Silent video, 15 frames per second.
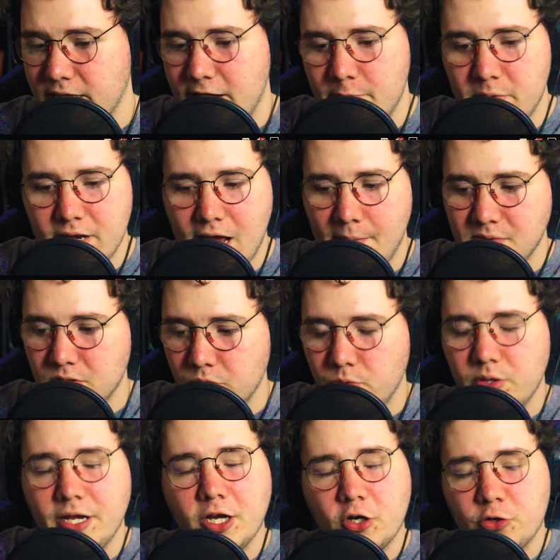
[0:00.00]
They have been
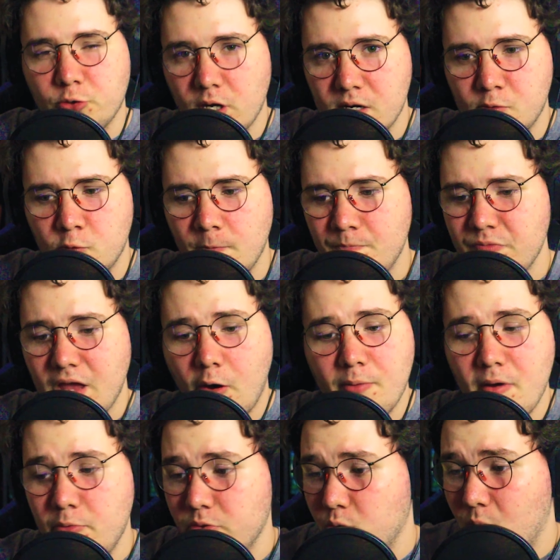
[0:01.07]
absolutely incredible. I
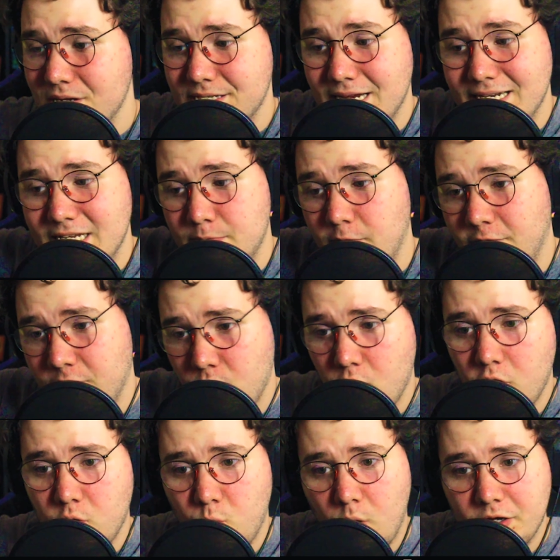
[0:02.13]
remember the ones I did
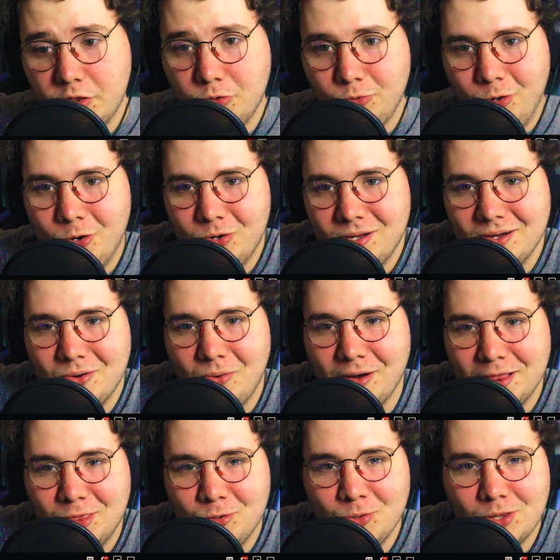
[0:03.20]
before, 1
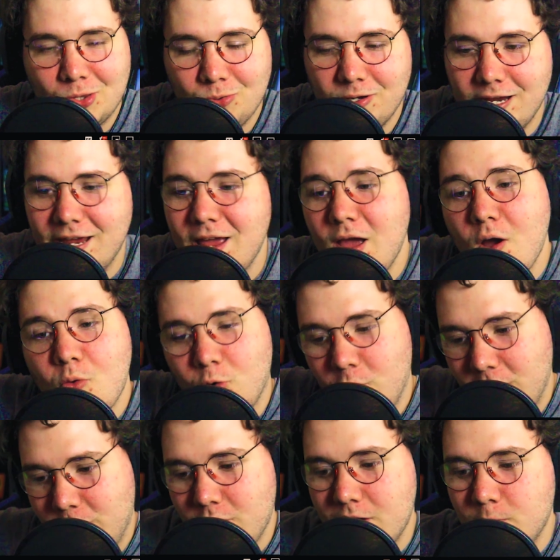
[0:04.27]
through 3 were
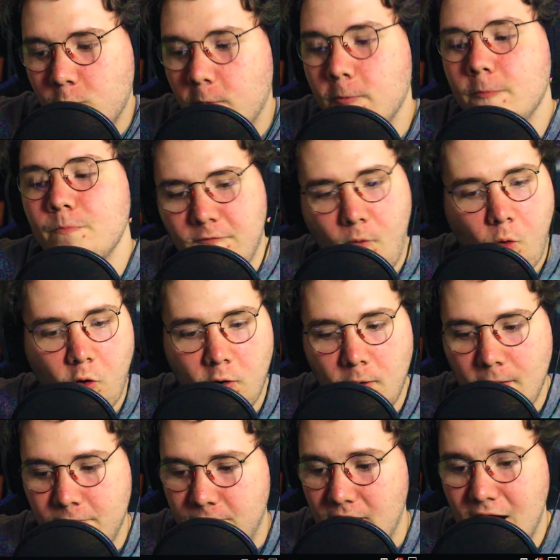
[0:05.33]
incredible. 4,
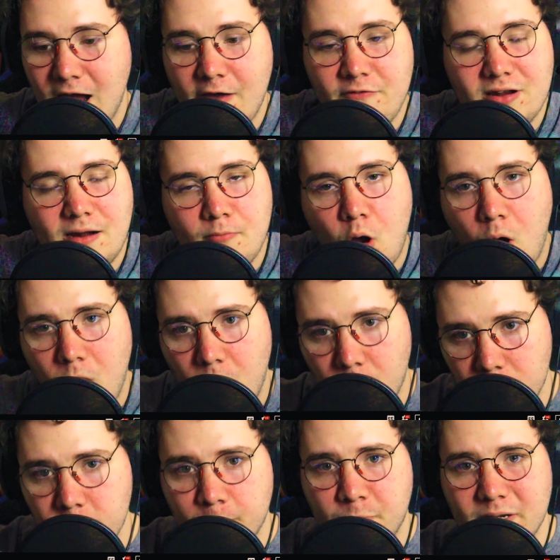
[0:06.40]
5, and I'm
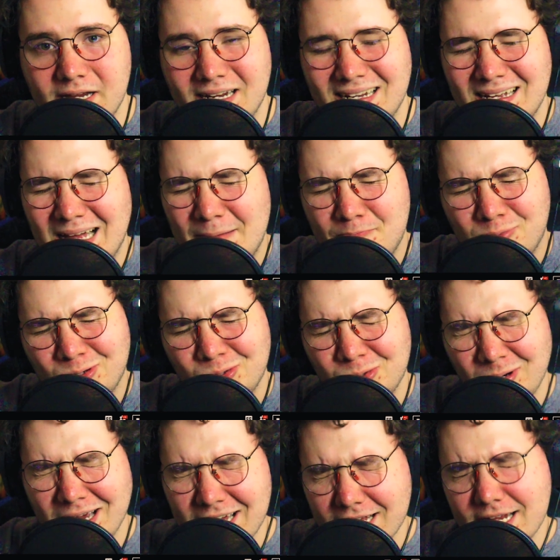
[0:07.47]
hoping,
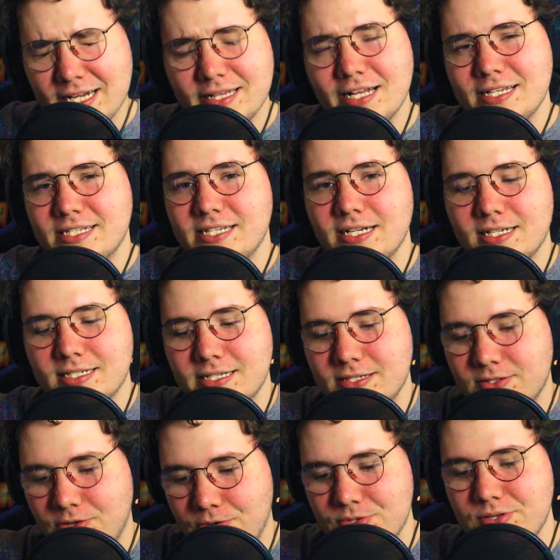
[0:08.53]
praying that 6 is
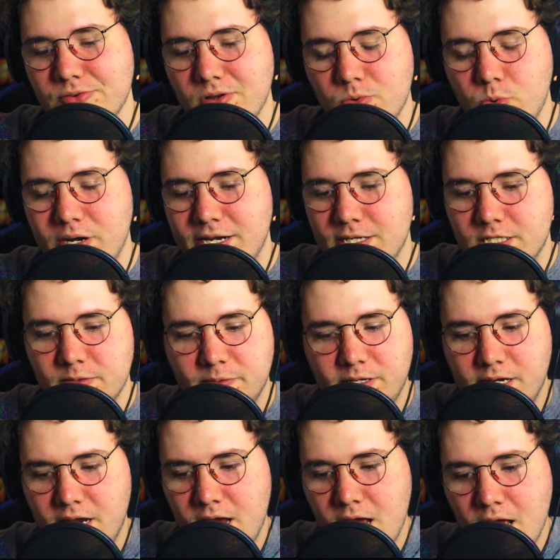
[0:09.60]
also going to
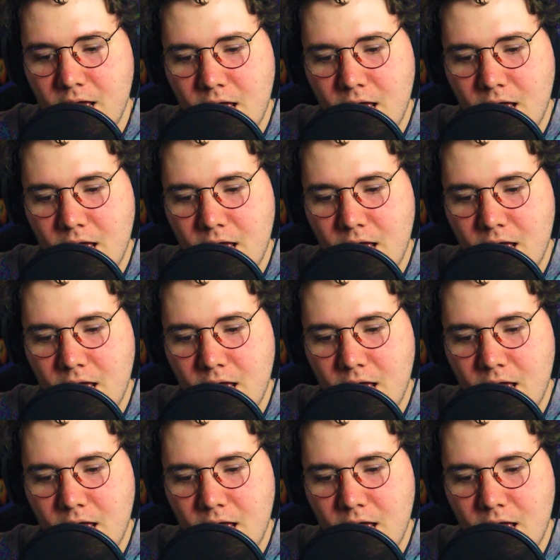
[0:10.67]
be